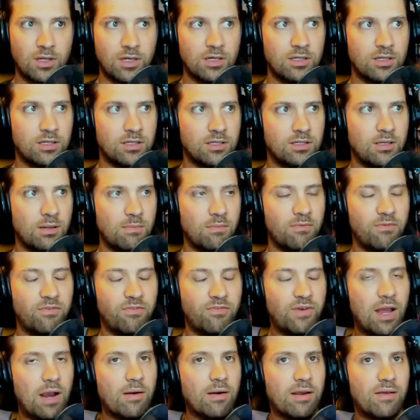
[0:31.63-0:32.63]
some
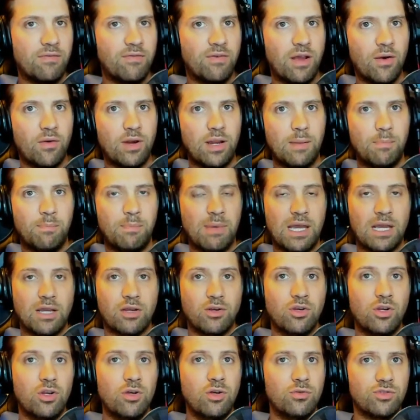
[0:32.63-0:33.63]
very, very
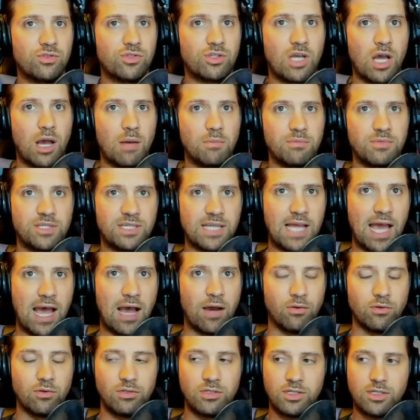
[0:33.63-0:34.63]
big news comes
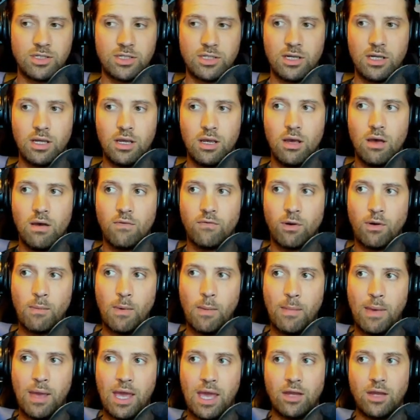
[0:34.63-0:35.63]
out from
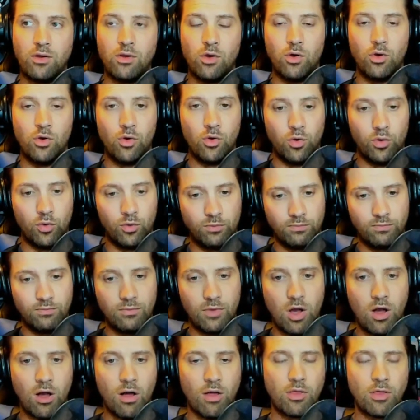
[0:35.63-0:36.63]
a man who,
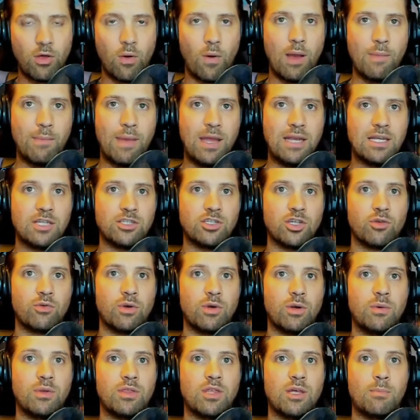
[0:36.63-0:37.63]
although I may
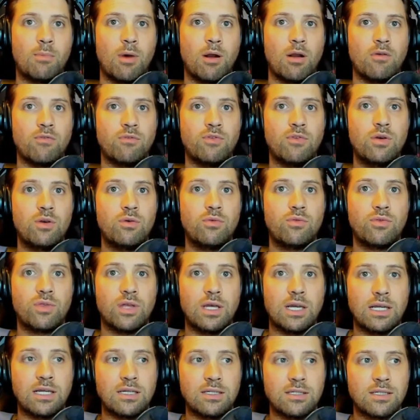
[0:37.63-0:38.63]
disagree with him on a few
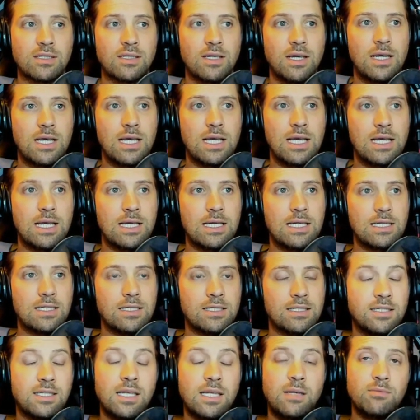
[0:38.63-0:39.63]
things,
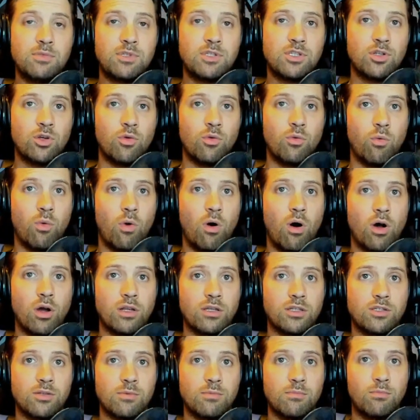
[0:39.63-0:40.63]
seems to
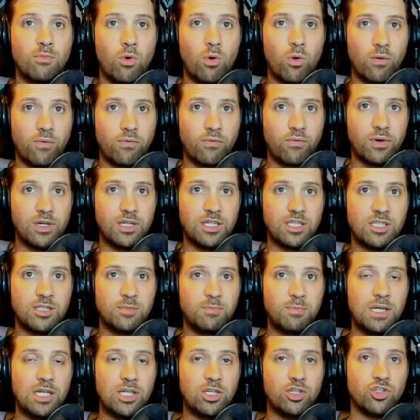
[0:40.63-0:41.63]
want more free
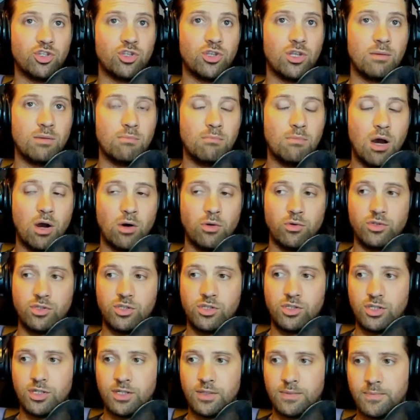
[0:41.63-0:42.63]
speech than
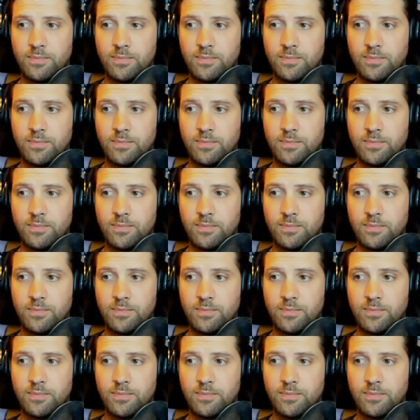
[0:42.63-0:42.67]
most.